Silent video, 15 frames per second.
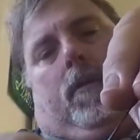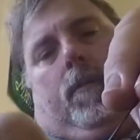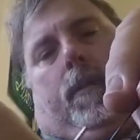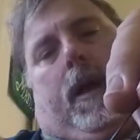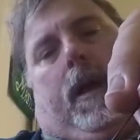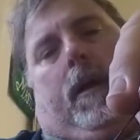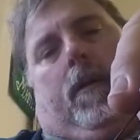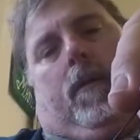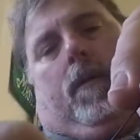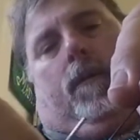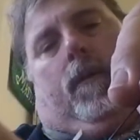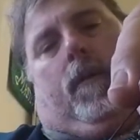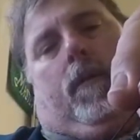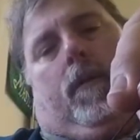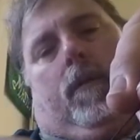back
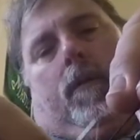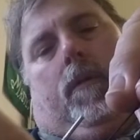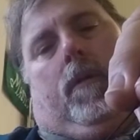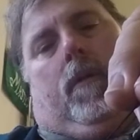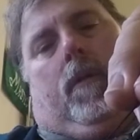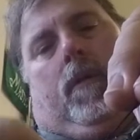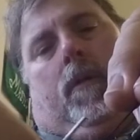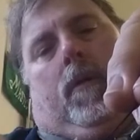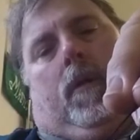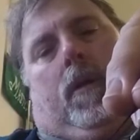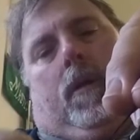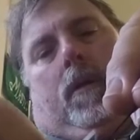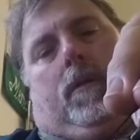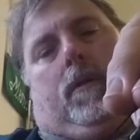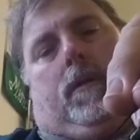over
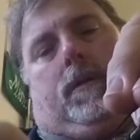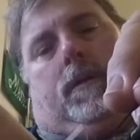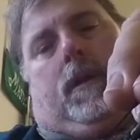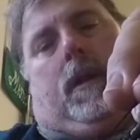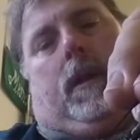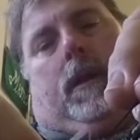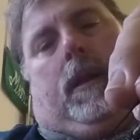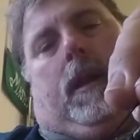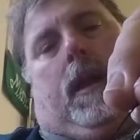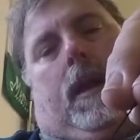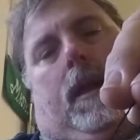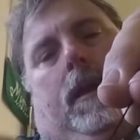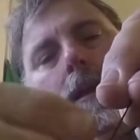just like that